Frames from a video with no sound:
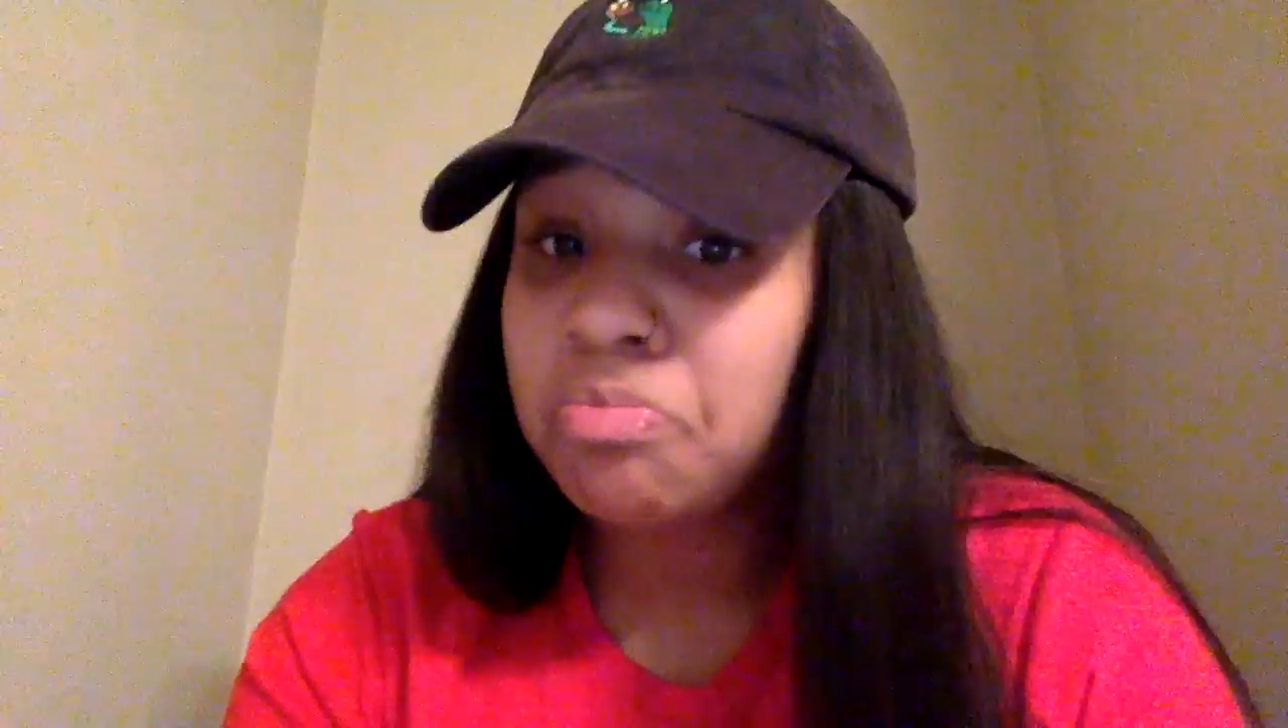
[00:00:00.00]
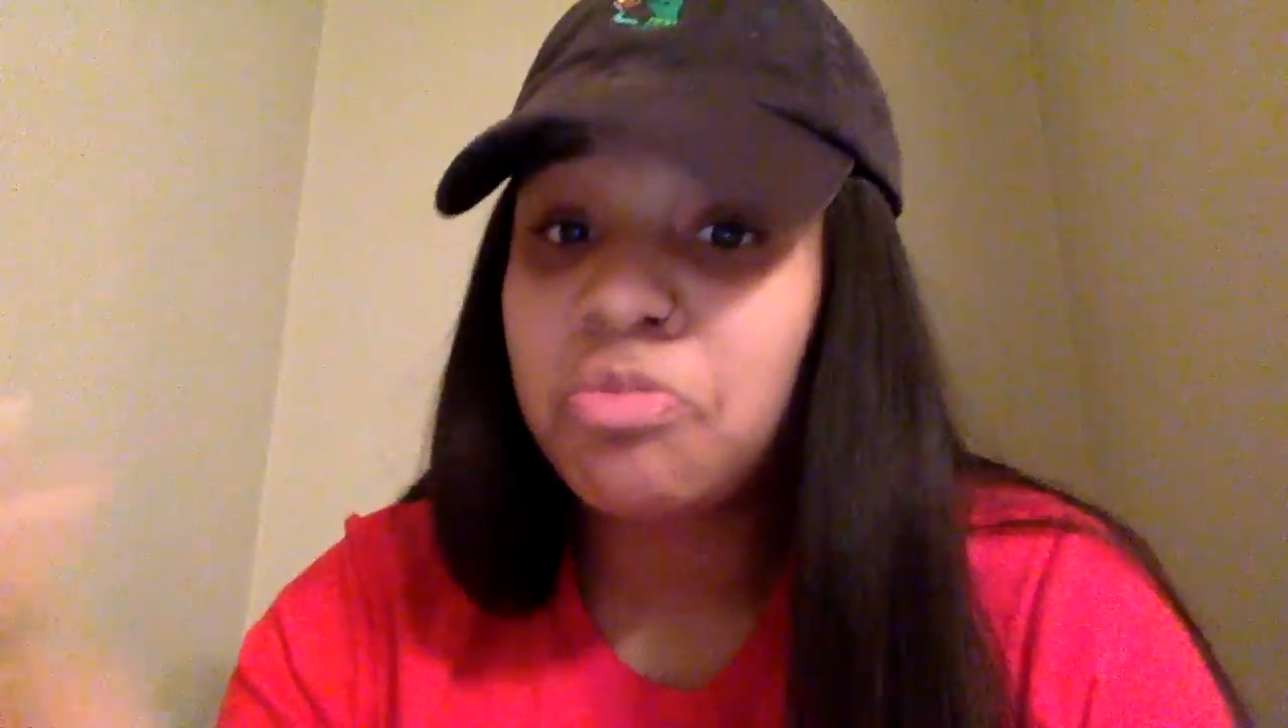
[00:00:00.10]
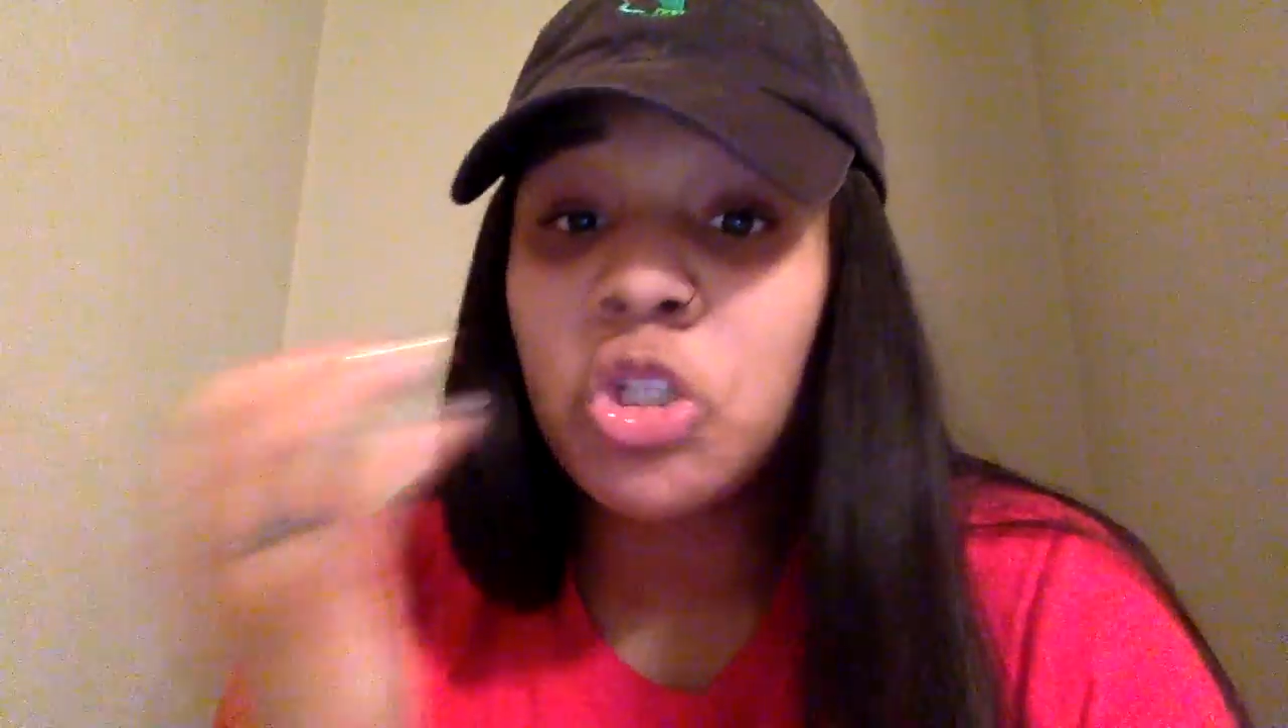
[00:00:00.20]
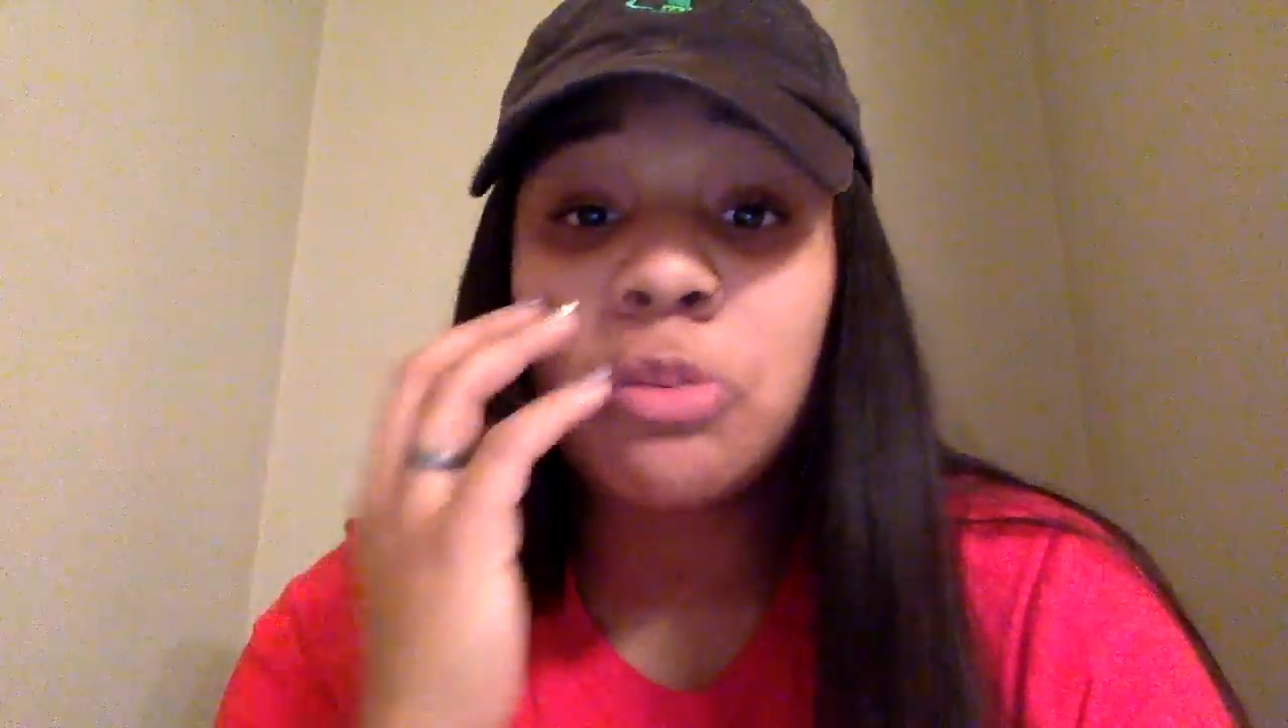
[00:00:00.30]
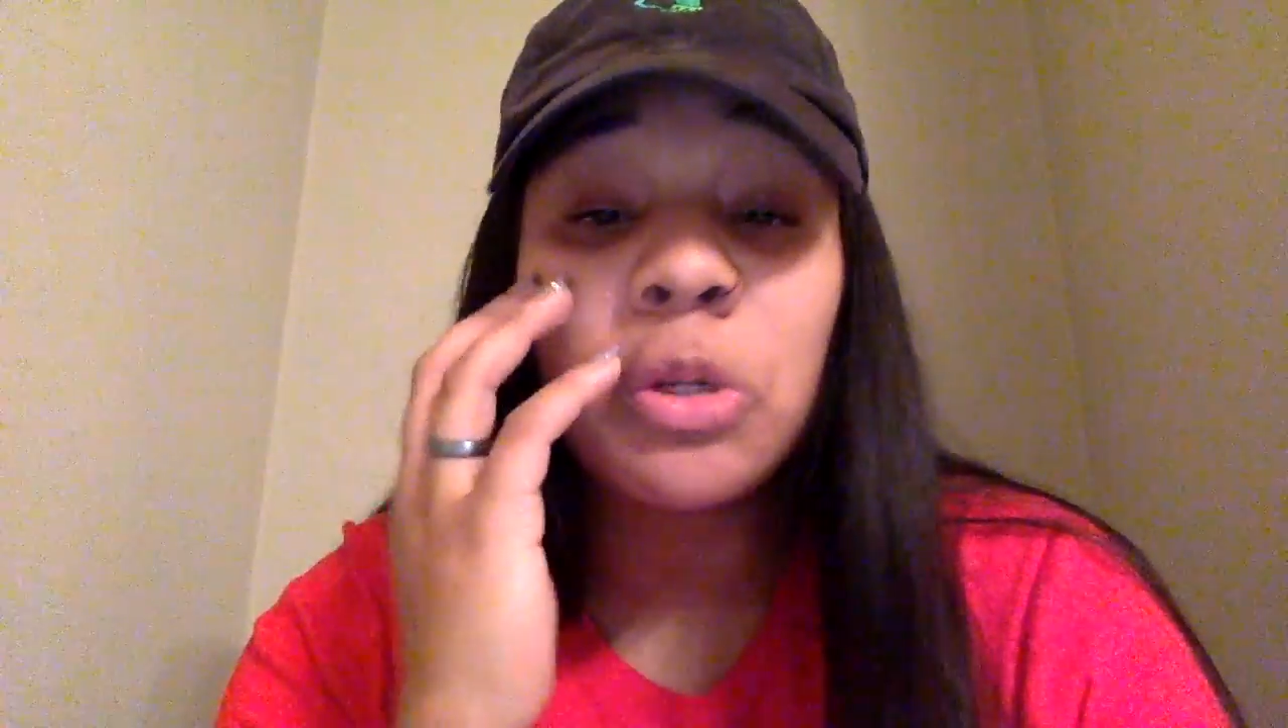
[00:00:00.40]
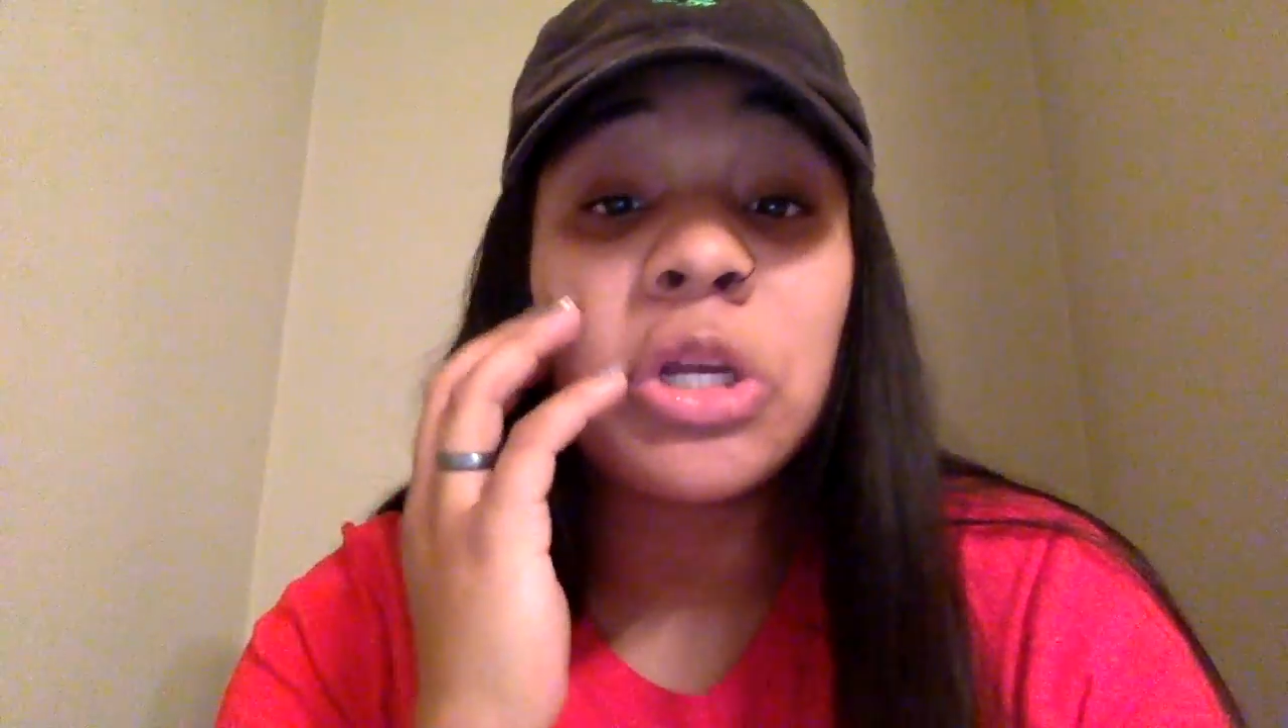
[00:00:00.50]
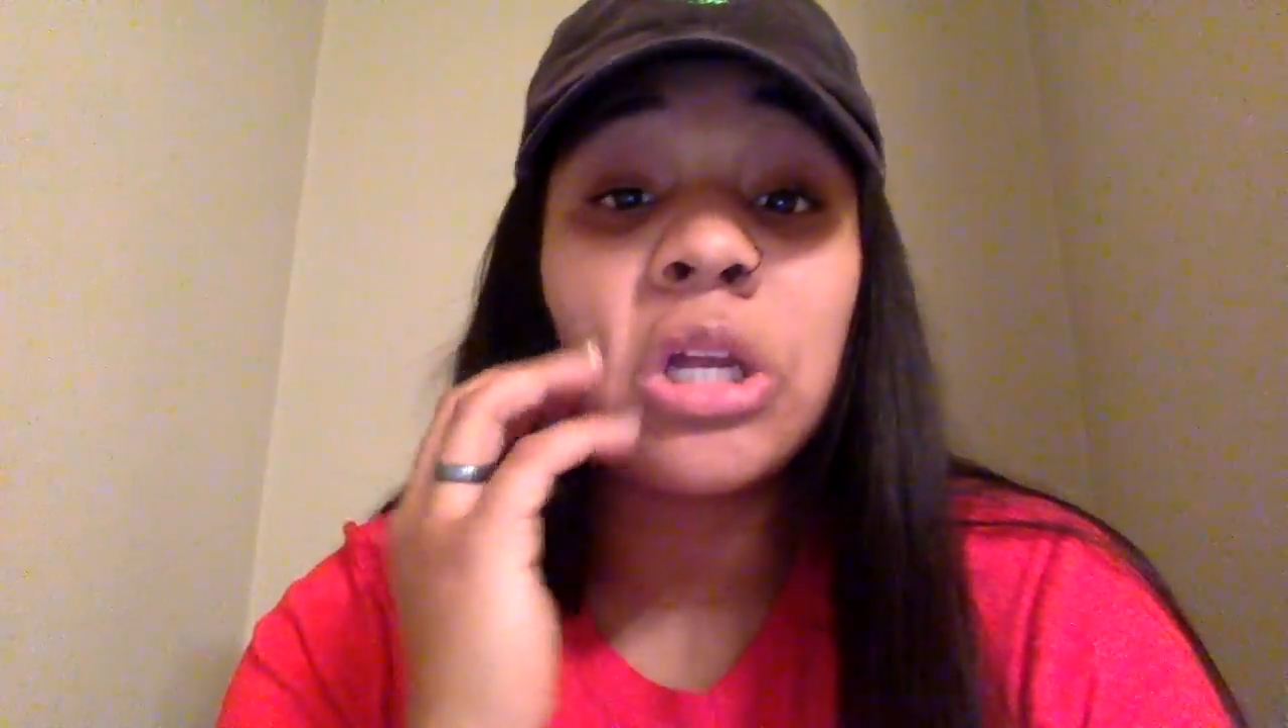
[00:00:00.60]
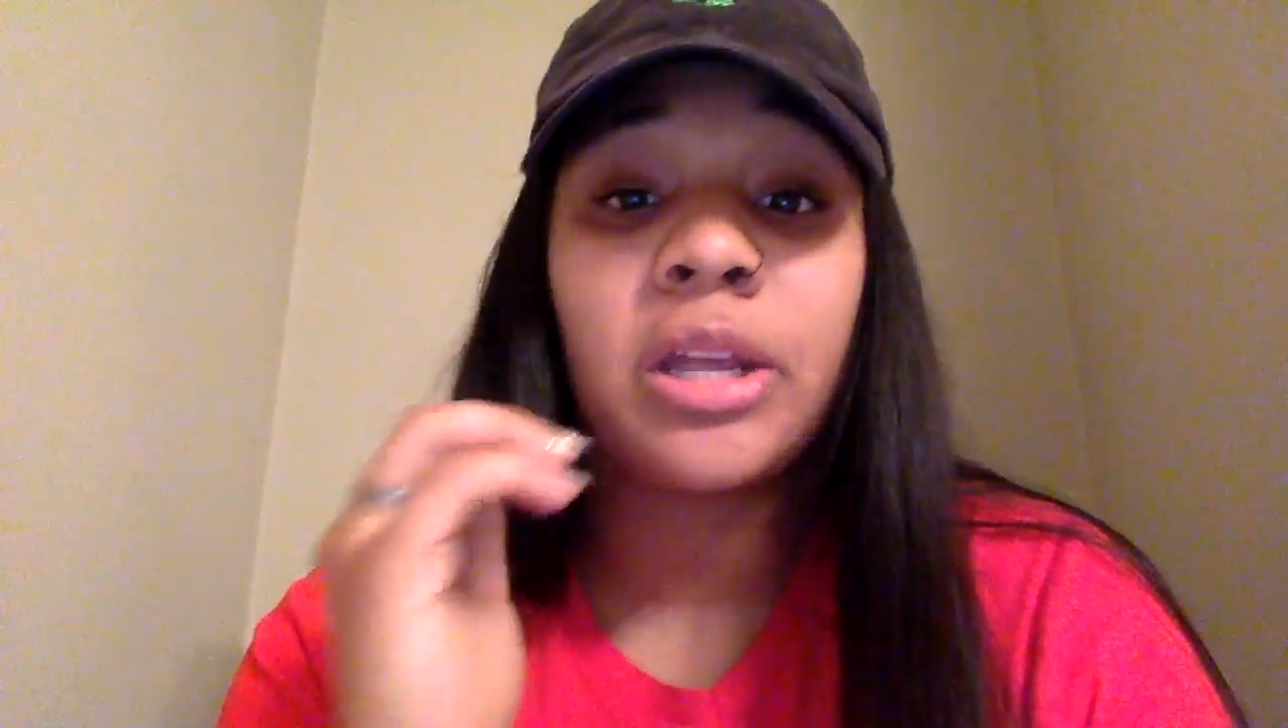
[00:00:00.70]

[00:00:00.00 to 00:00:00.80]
pretty good.